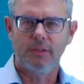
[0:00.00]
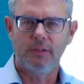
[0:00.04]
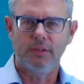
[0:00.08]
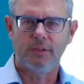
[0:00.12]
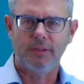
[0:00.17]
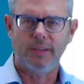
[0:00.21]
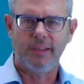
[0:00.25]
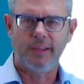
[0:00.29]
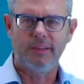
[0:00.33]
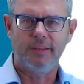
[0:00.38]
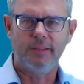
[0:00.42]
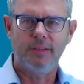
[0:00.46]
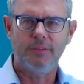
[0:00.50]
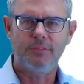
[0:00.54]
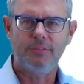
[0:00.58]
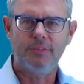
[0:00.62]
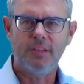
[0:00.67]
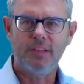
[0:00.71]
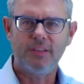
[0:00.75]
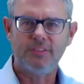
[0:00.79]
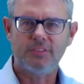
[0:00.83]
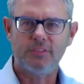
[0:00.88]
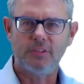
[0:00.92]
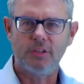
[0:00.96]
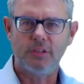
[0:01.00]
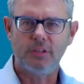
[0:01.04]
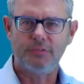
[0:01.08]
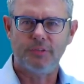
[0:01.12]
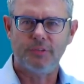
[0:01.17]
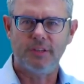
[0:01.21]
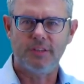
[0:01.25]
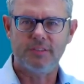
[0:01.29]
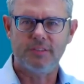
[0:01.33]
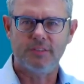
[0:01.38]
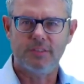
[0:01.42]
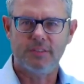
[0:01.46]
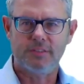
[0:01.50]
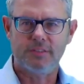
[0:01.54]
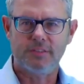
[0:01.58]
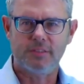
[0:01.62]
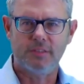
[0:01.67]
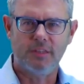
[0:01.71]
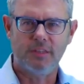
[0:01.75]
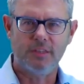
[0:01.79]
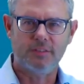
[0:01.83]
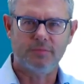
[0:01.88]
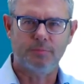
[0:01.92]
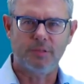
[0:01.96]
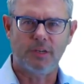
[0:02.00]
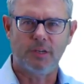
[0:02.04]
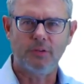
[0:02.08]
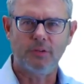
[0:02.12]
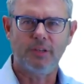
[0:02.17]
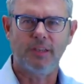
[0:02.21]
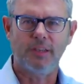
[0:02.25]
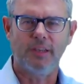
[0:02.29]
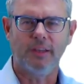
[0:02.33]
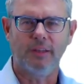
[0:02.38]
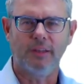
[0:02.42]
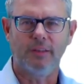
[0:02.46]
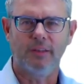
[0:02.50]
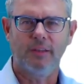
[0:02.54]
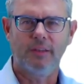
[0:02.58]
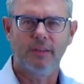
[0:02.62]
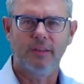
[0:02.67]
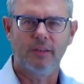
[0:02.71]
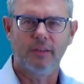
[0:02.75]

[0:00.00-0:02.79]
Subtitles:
Okay, and if this surface is broken,